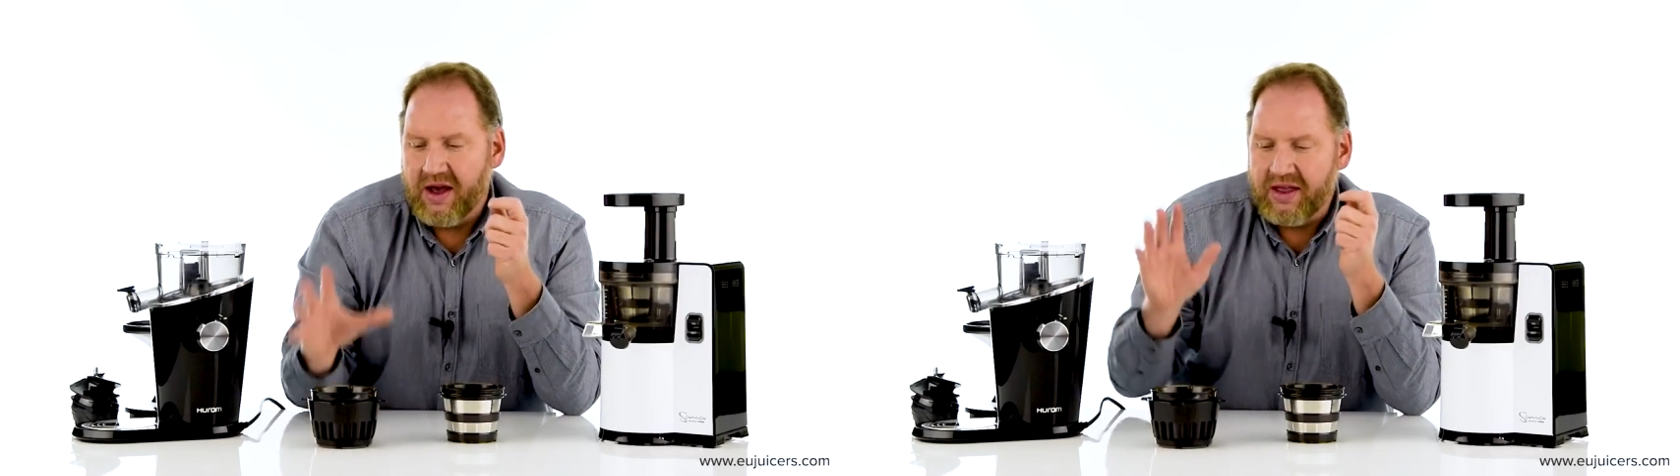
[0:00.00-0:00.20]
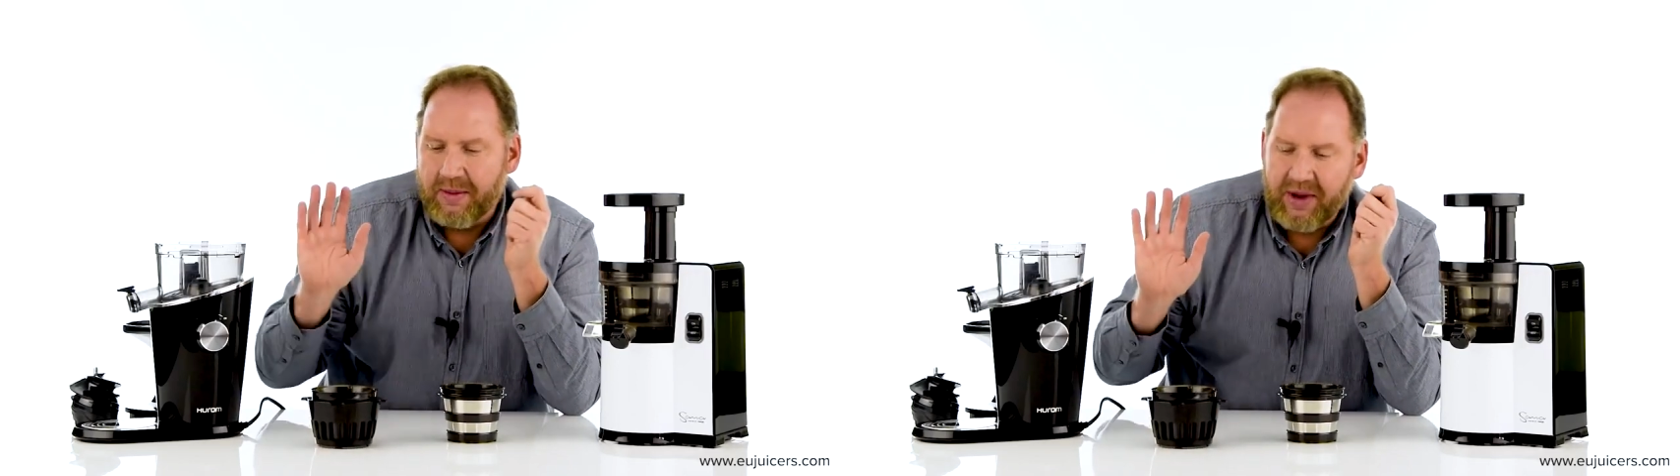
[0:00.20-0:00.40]

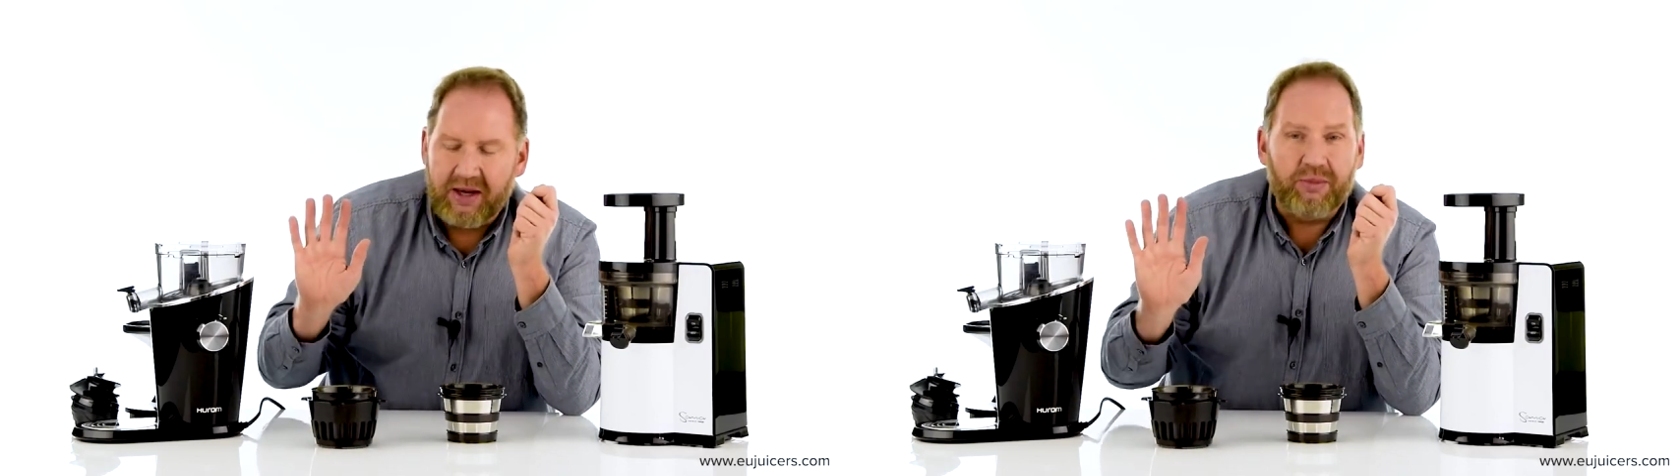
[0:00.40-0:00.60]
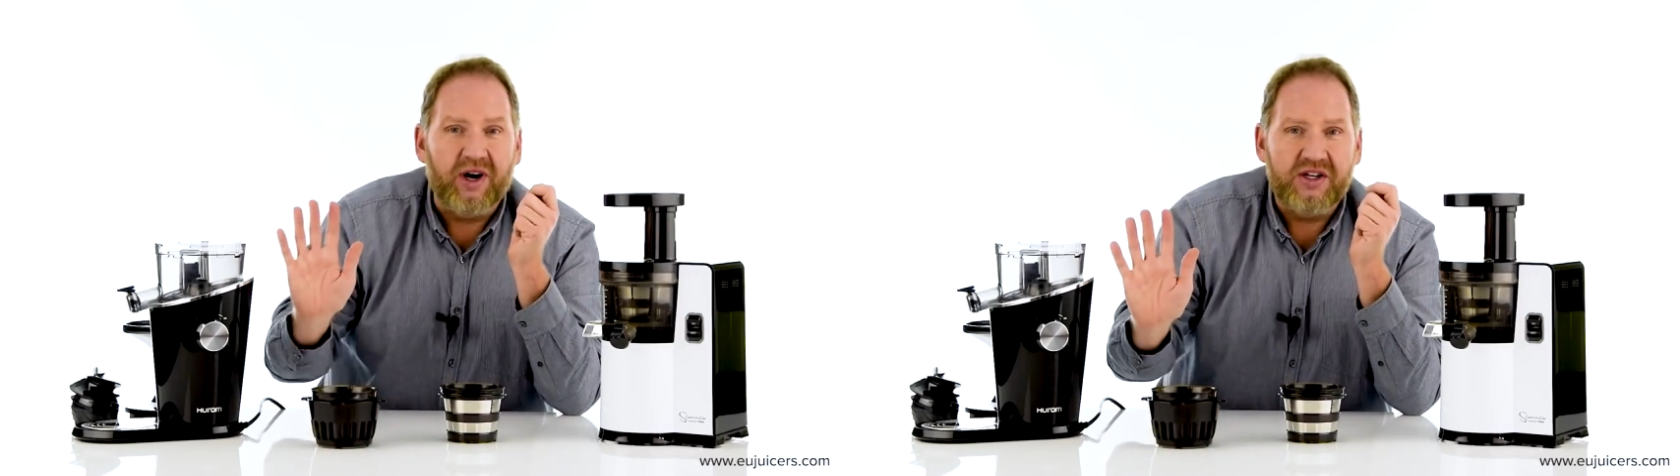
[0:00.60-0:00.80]
the
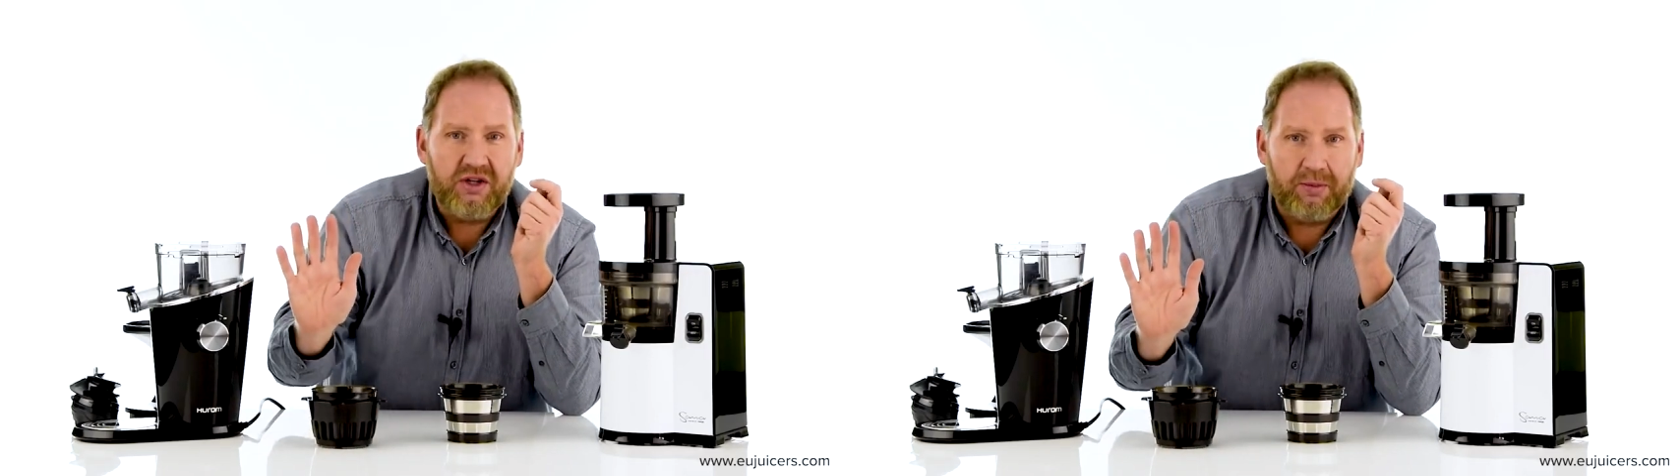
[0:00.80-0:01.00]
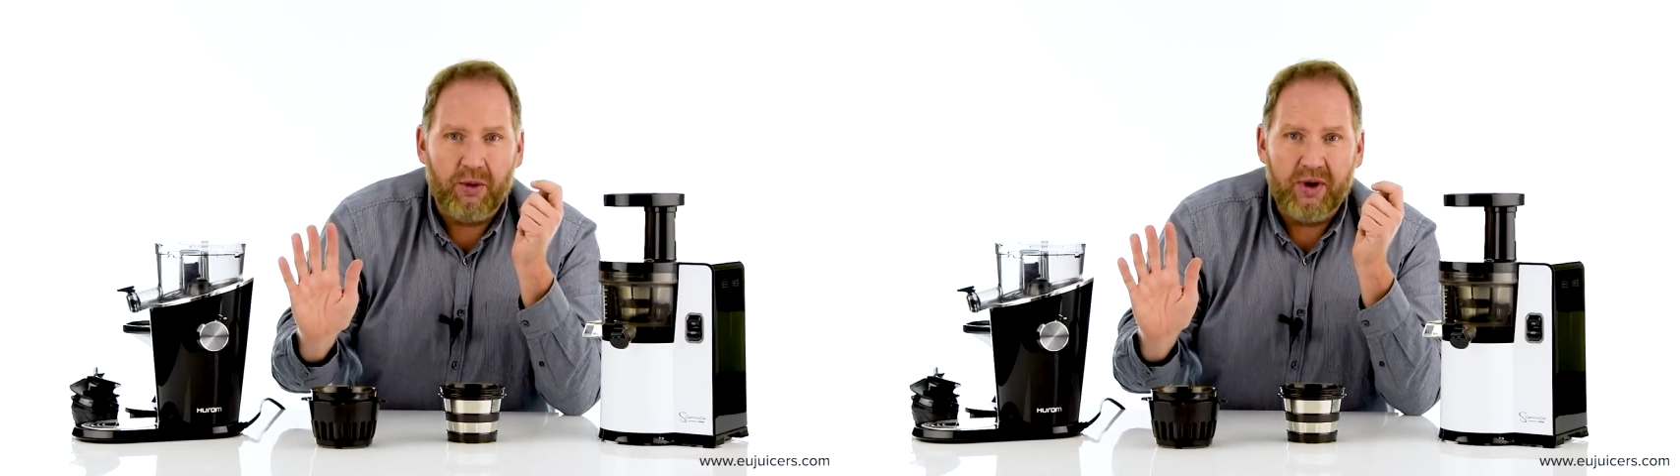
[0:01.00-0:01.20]
main
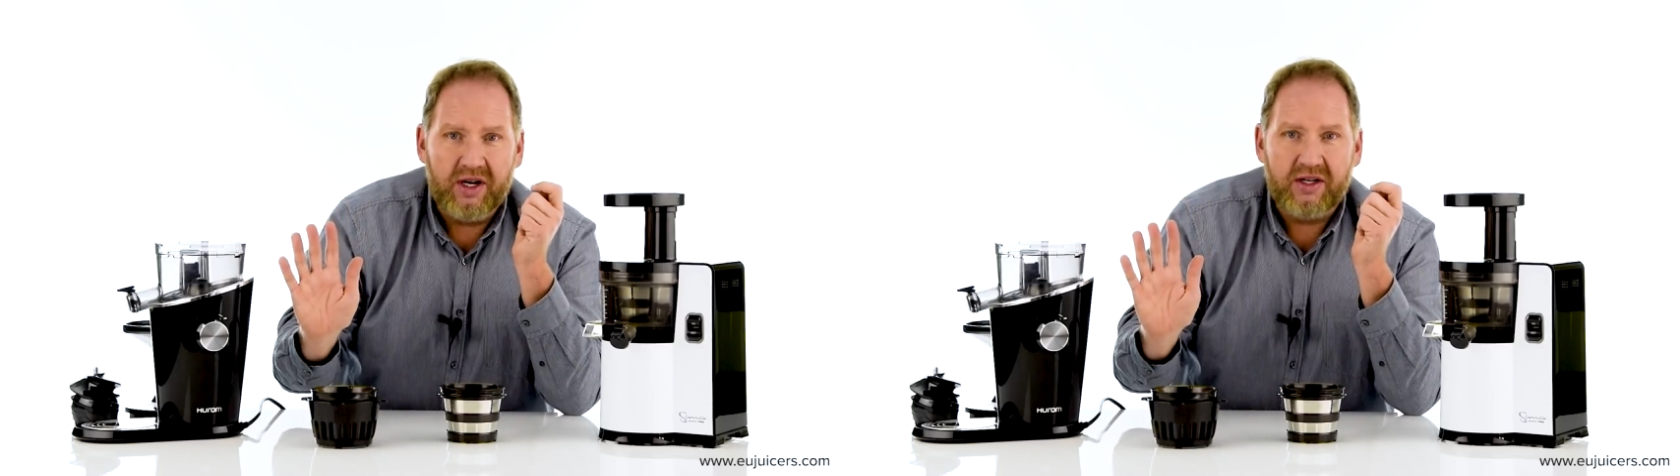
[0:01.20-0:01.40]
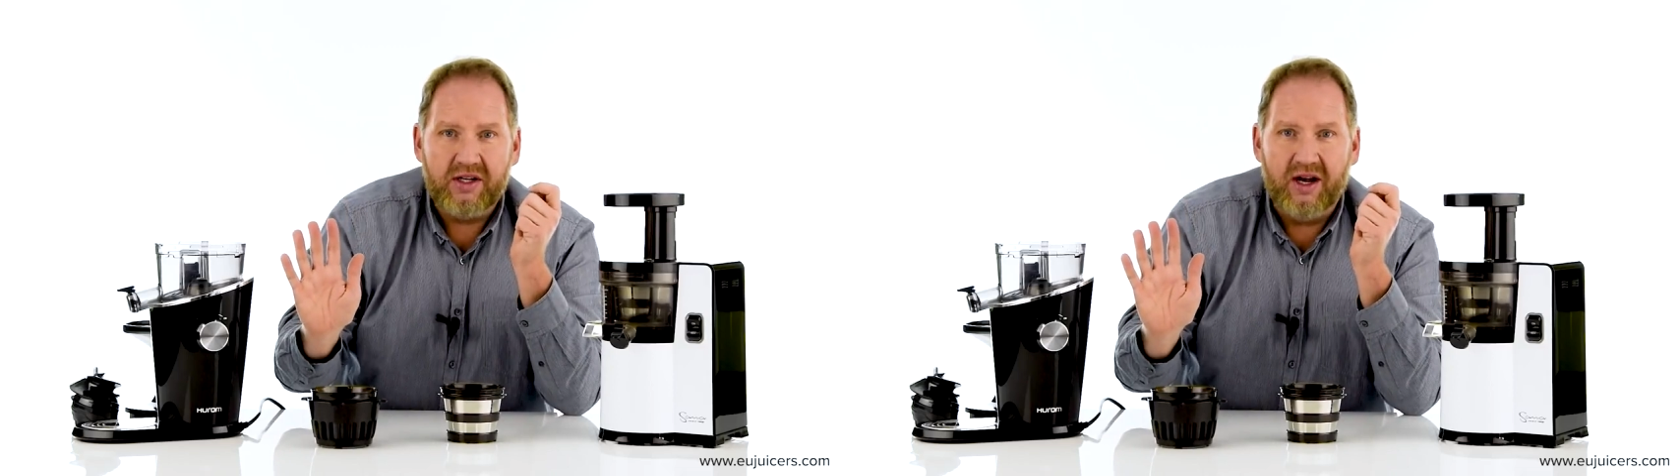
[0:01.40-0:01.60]
pressure
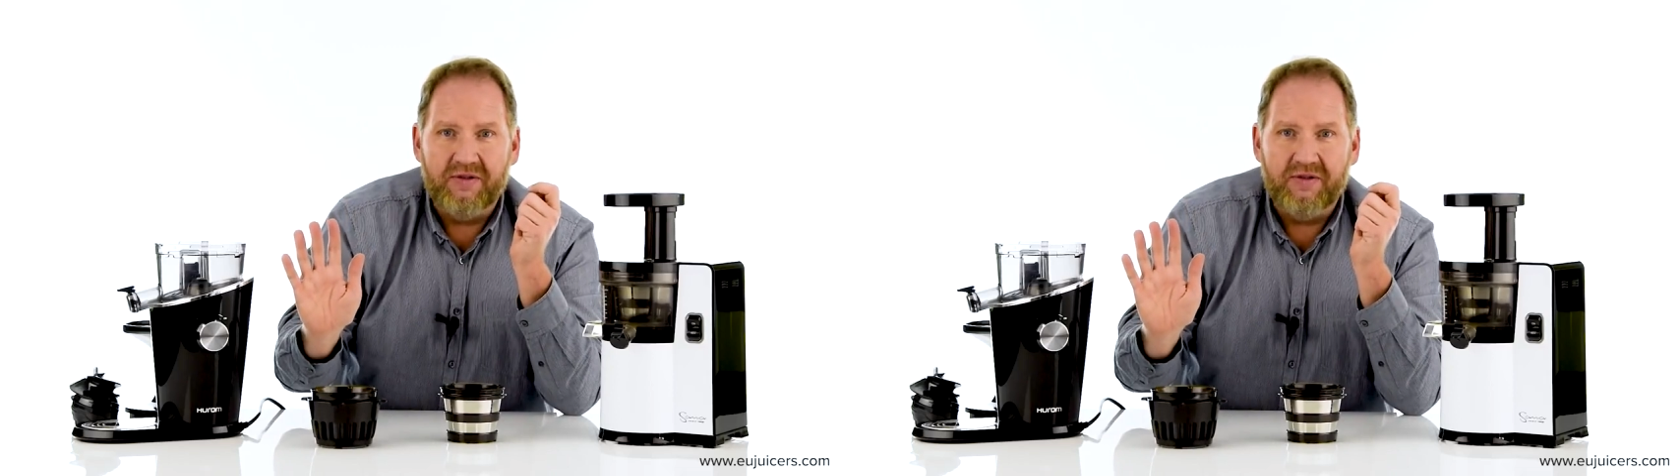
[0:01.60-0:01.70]
point